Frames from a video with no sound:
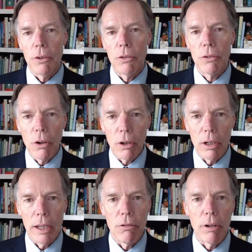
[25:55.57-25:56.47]

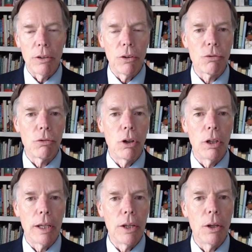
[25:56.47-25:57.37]
certainly Greece's
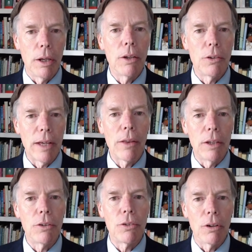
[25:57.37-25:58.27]
role in
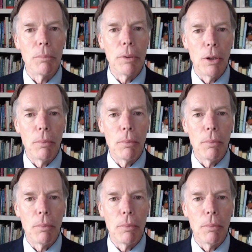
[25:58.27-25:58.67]
Southeast Europe,